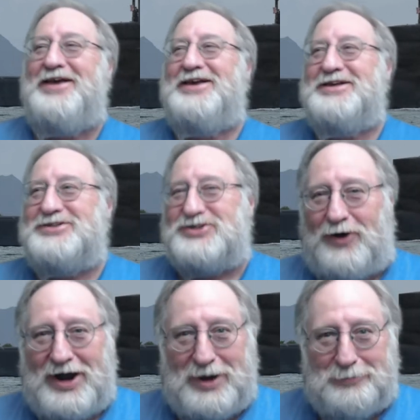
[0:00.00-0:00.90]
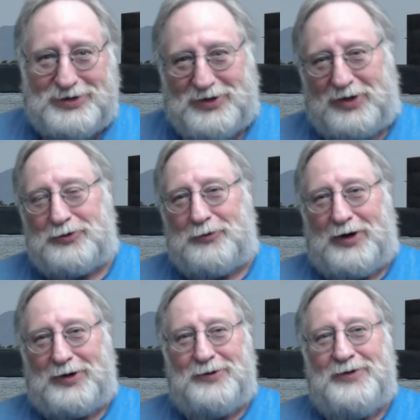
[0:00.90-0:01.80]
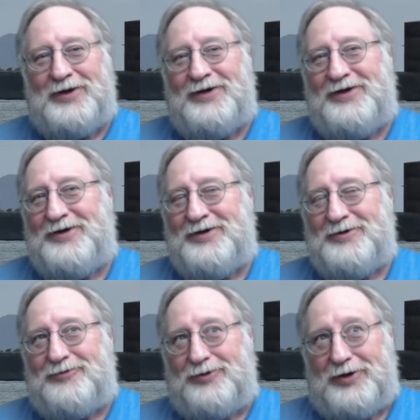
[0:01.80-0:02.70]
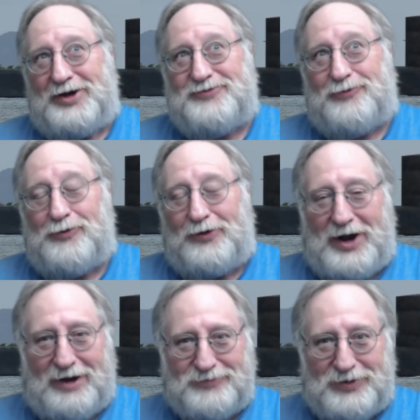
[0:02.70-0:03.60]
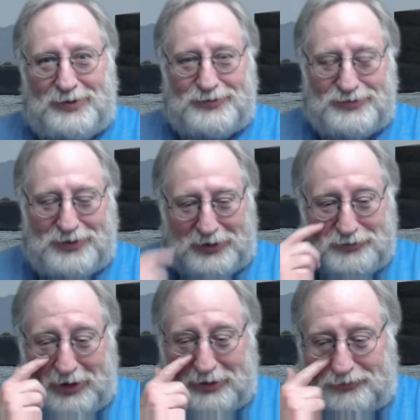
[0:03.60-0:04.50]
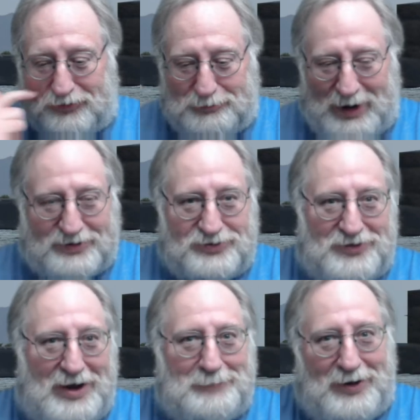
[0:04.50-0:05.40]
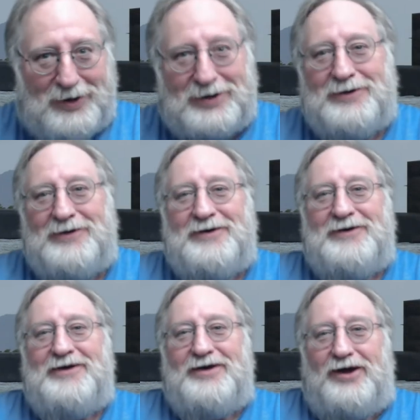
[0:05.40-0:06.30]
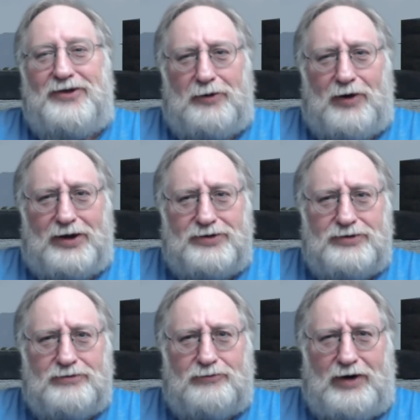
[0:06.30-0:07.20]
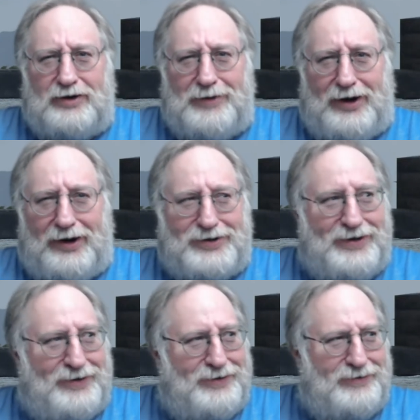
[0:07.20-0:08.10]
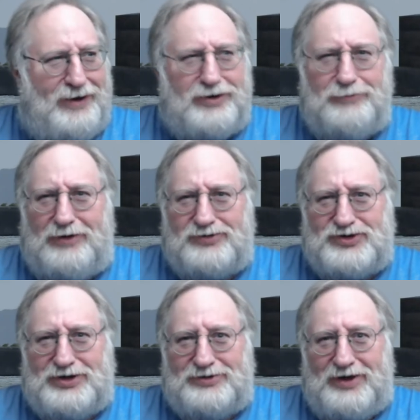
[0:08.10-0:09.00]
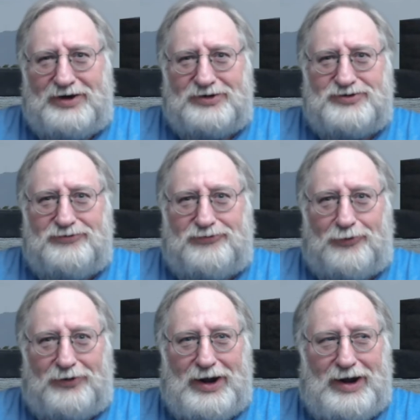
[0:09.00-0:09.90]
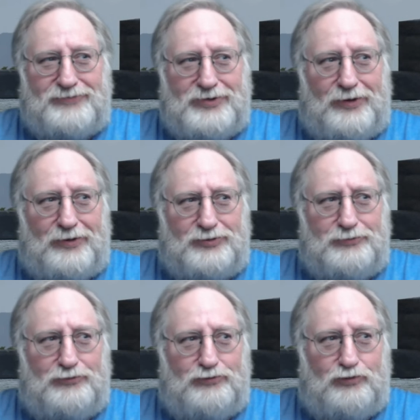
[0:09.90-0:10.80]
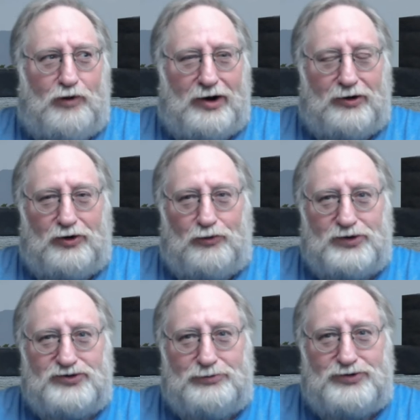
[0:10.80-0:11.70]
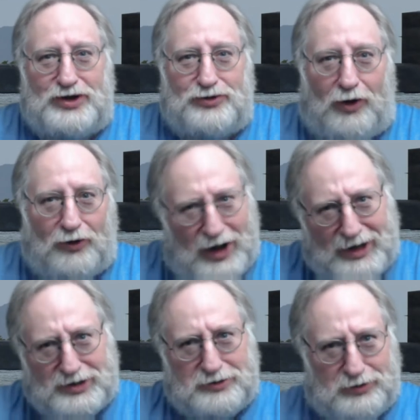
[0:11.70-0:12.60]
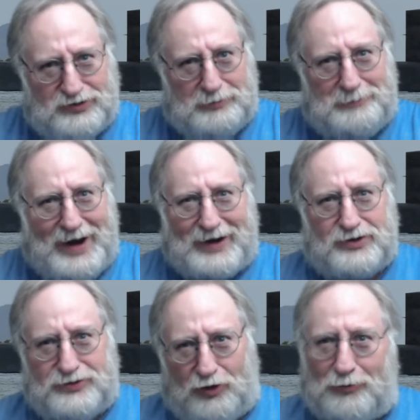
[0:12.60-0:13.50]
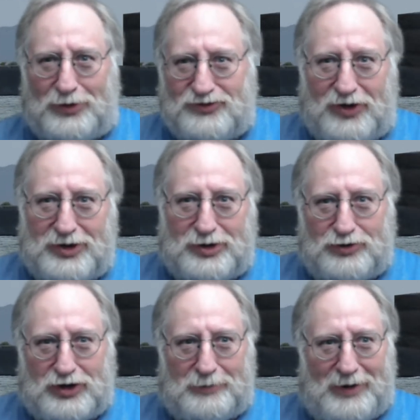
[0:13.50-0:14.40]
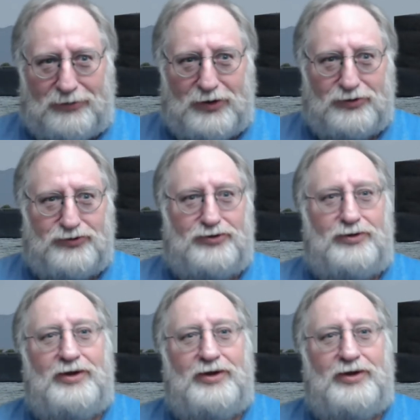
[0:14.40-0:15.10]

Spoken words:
so I had my dental record for the next 4.5 years until I transferred back to Dam Neck. And they went, wait a minute. How come you haven't seen a dentist in 4.5 years? And why are your wisdom teeth all 90 degrees impacted and nobody's done anything about this? And